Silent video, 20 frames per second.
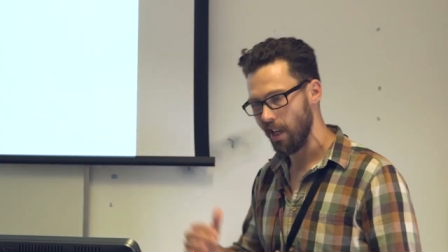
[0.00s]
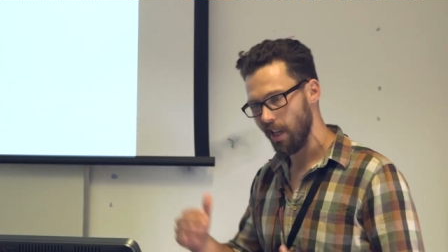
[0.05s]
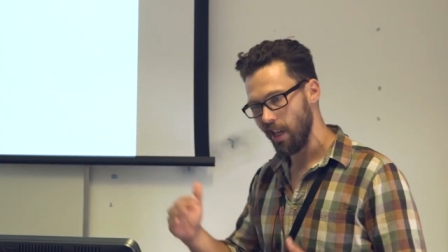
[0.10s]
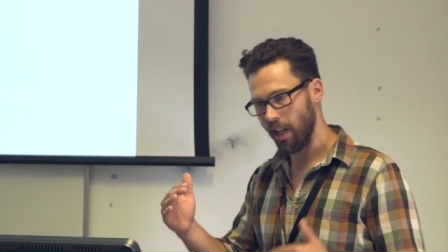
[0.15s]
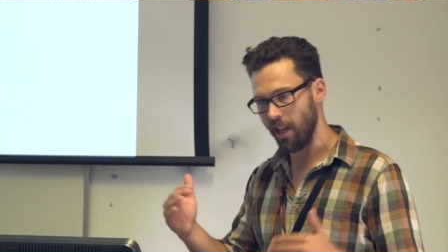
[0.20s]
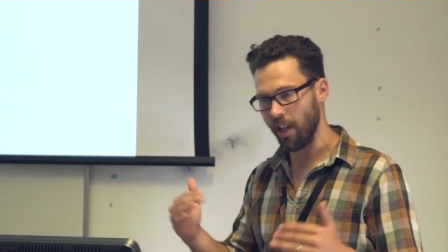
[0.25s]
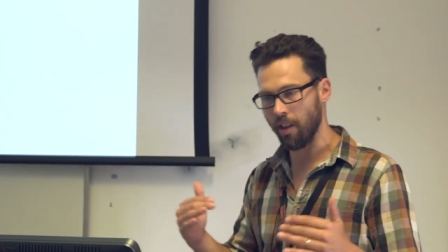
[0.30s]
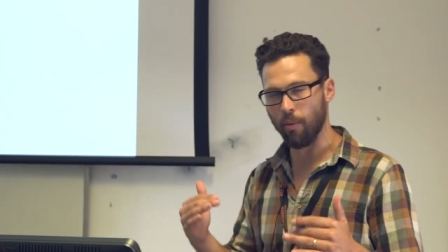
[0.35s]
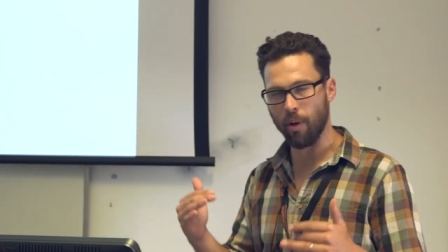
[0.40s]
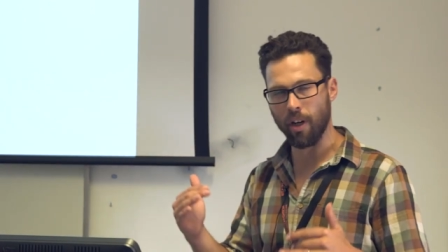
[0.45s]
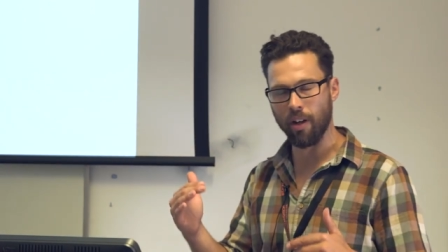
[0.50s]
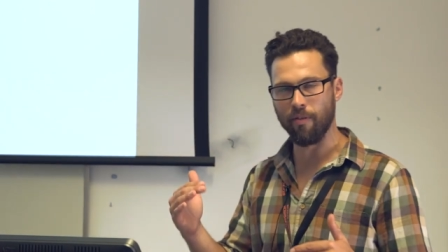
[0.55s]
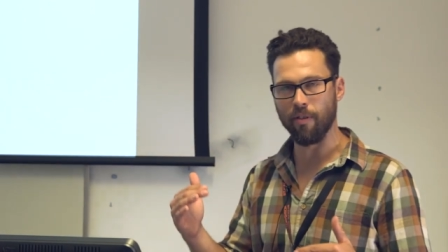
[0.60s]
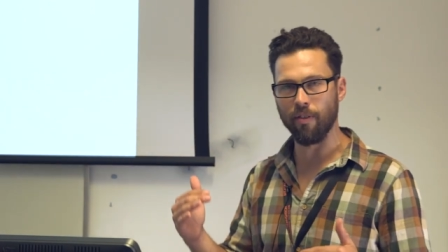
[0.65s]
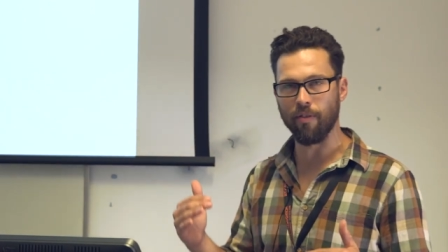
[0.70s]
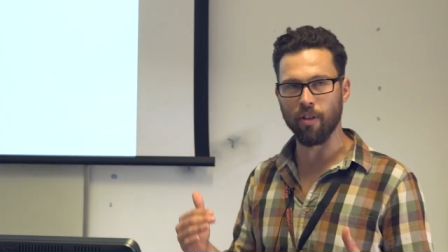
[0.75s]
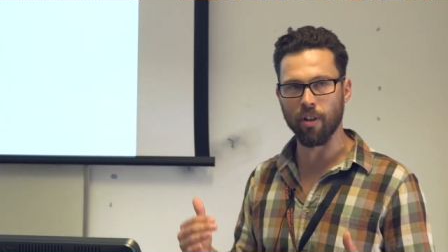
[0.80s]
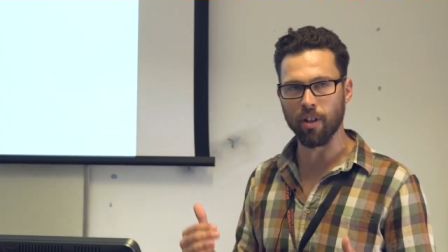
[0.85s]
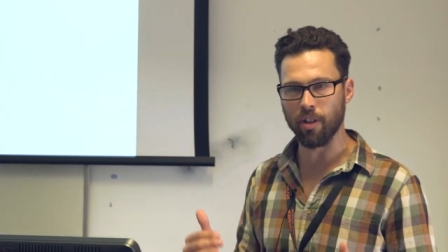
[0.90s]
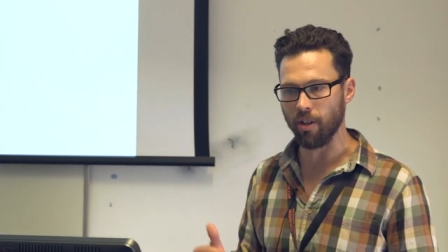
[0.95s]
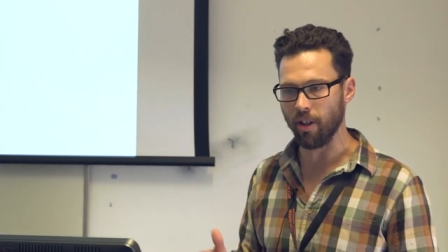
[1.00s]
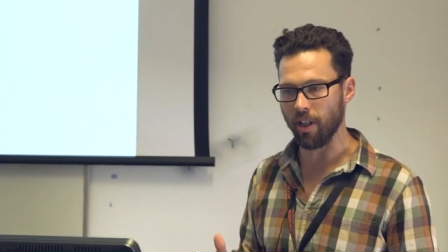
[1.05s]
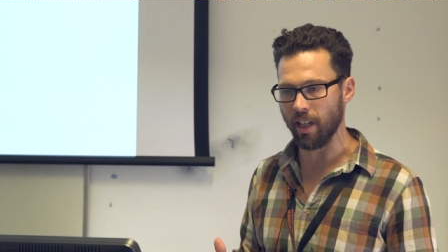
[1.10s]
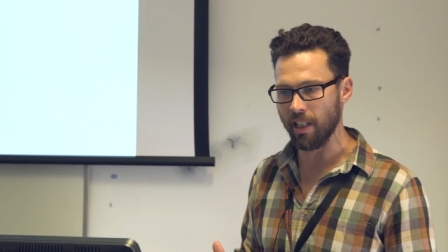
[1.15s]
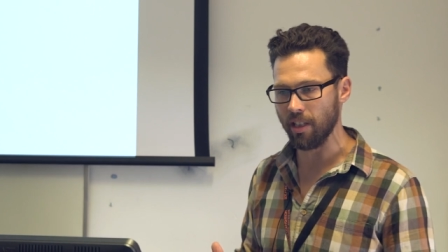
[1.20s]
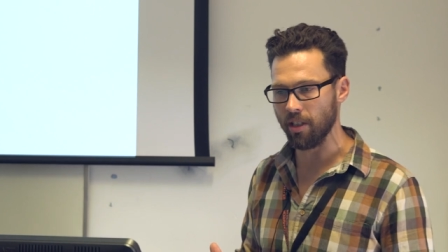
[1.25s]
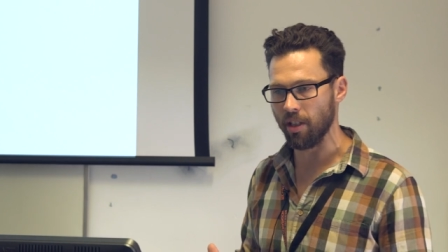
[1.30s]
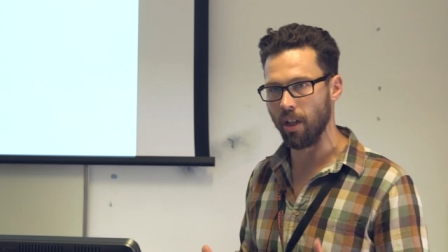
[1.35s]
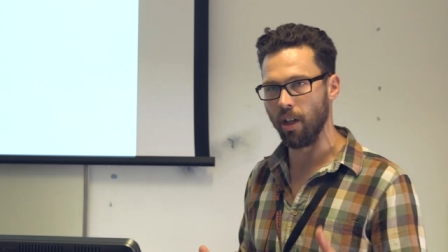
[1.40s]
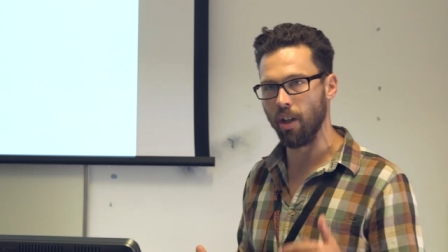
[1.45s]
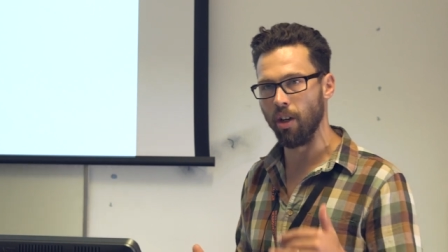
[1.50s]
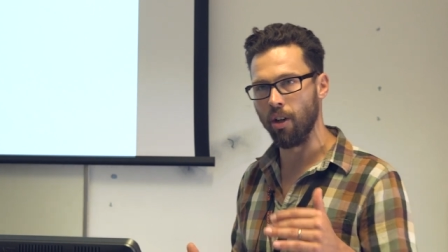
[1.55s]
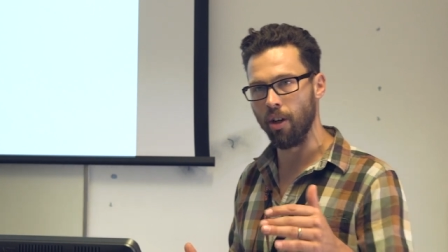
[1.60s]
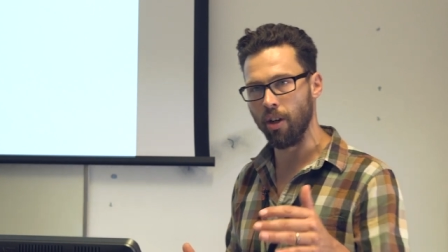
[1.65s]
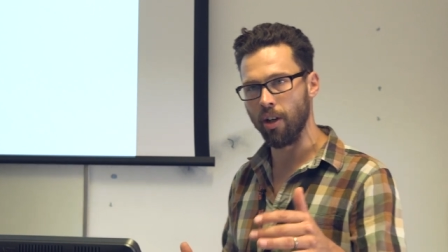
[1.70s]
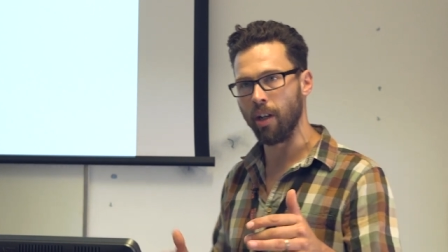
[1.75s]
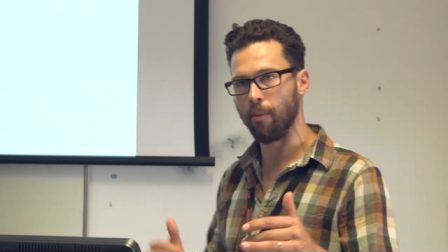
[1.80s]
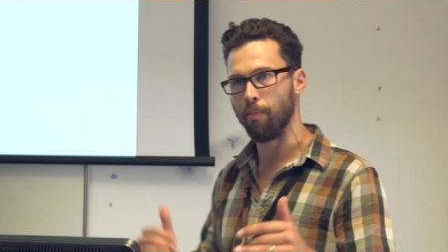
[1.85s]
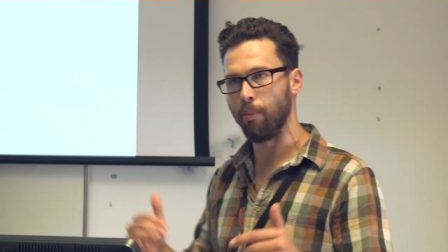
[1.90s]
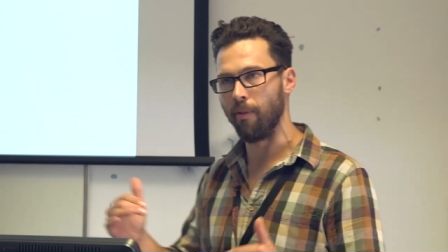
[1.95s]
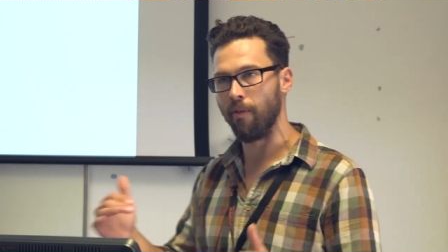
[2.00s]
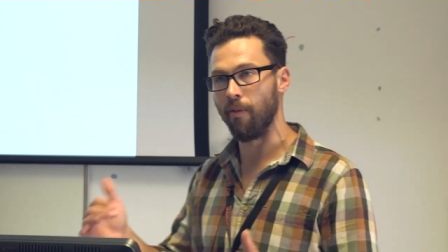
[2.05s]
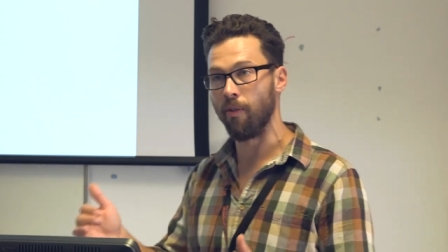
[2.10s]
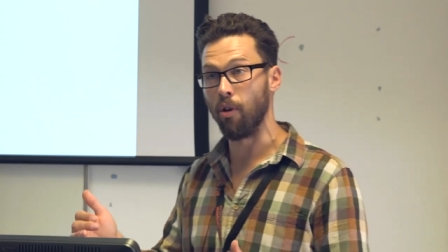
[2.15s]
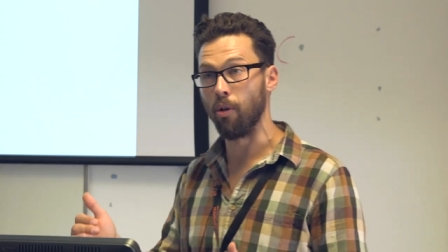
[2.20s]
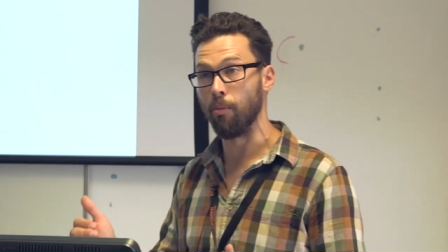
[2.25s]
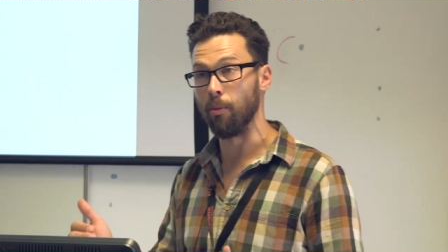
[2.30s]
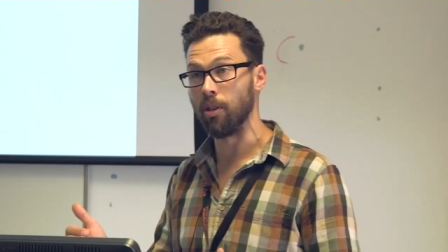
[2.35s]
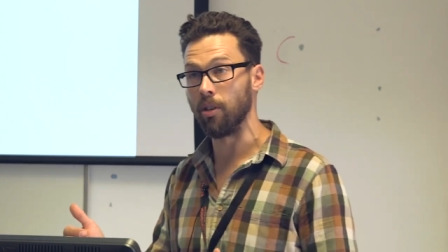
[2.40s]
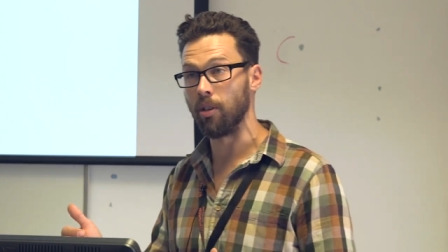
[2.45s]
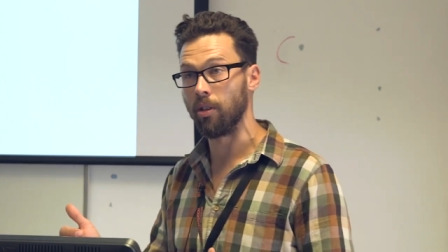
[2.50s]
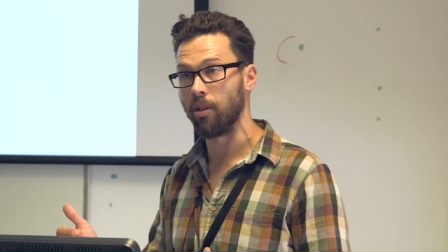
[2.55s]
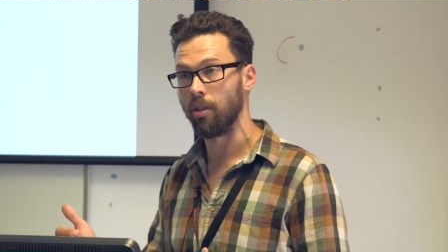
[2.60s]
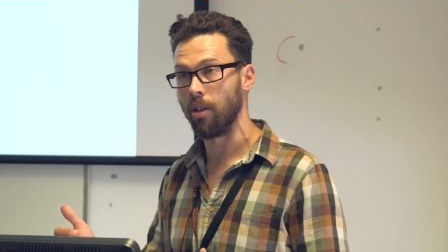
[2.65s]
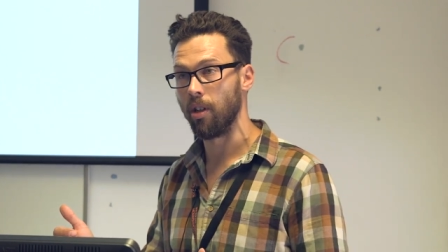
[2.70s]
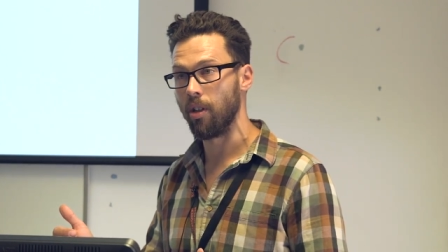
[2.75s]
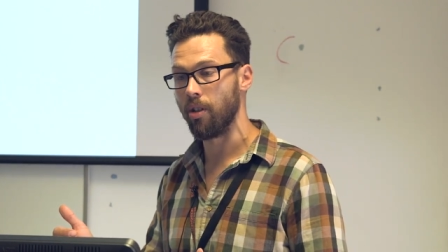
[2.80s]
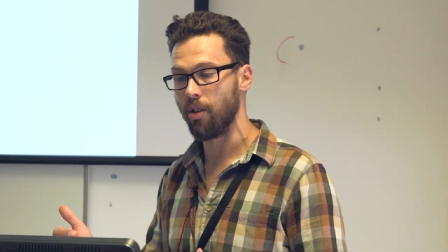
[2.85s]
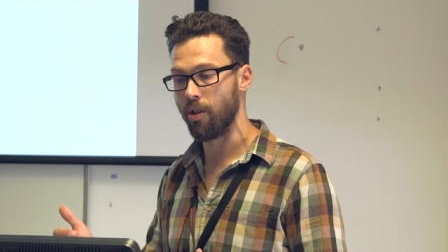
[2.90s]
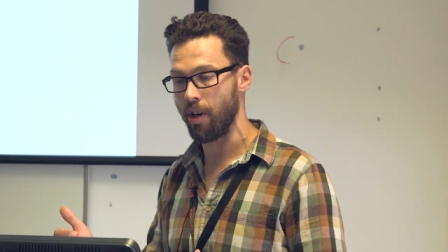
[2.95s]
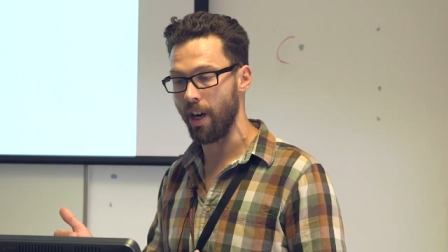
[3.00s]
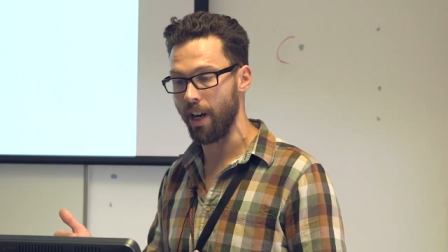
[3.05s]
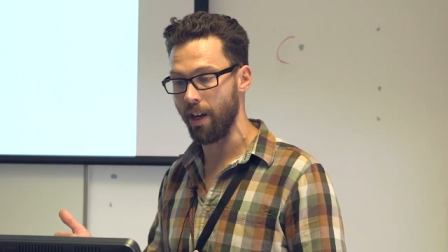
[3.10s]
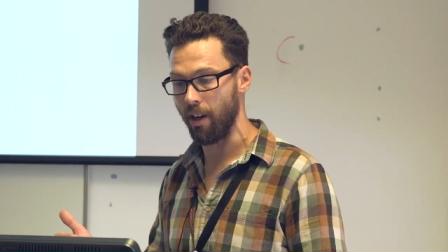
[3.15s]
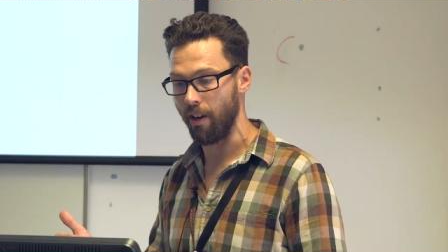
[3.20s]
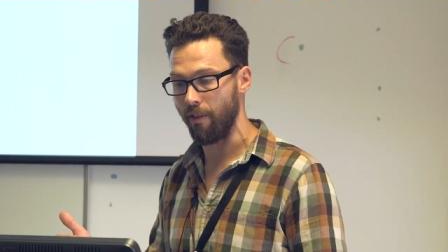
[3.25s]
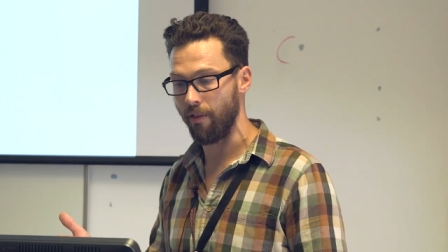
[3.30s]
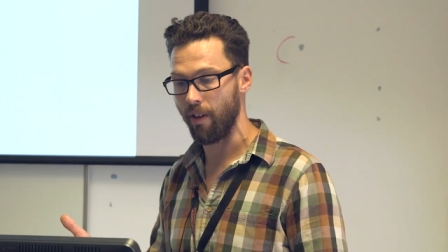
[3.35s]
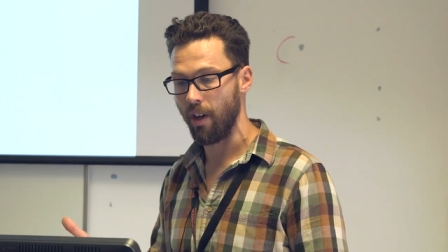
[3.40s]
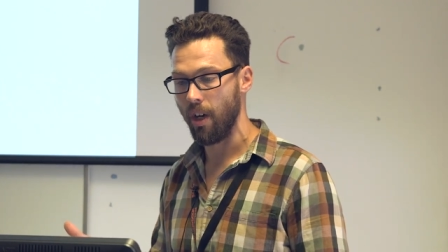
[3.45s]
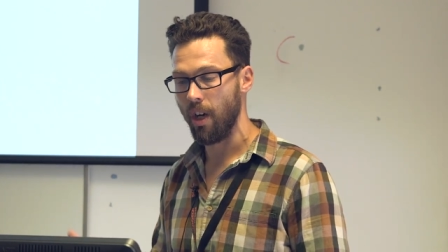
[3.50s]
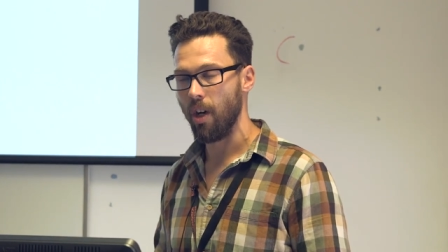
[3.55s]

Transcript: Another way of referring to it is a learning performance trade-off.